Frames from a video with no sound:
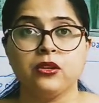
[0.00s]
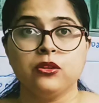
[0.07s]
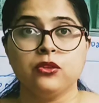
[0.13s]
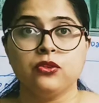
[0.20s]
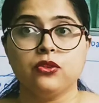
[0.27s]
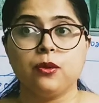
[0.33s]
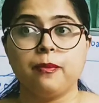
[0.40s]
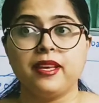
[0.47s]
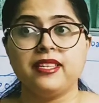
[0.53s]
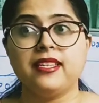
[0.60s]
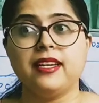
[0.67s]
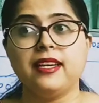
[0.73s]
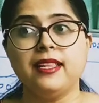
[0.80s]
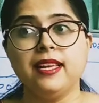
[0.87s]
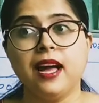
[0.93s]
So
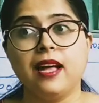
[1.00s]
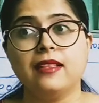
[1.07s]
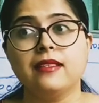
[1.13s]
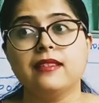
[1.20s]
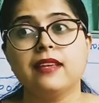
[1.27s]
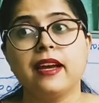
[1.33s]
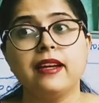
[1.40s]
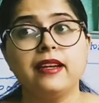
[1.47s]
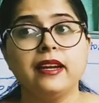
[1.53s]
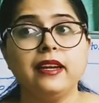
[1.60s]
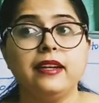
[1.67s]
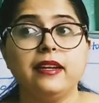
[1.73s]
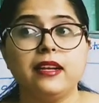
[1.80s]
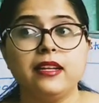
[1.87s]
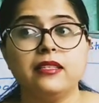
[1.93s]
basically, unsigned
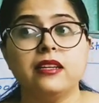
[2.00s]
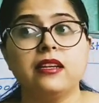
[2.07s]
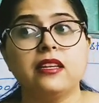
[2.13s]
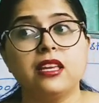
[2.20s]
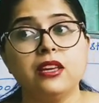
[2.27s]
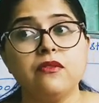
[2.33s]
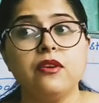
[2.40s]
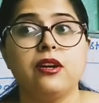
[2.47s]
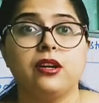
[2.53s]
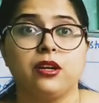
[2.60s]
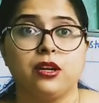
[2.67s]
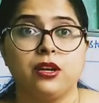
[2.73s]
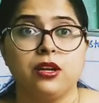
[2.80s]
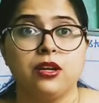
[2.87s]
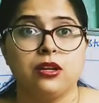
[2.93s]
int is a keyword.